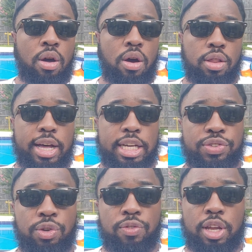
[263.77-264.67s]
on
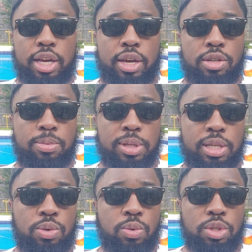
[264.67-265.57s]
last few videos, but
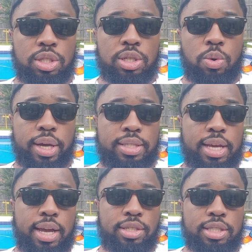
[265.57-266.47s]
this one was just a quick
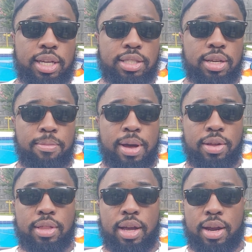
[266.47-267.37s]
take just to get something
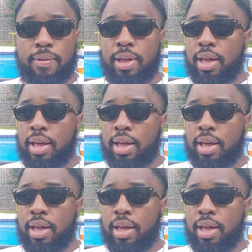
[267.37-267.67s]
out there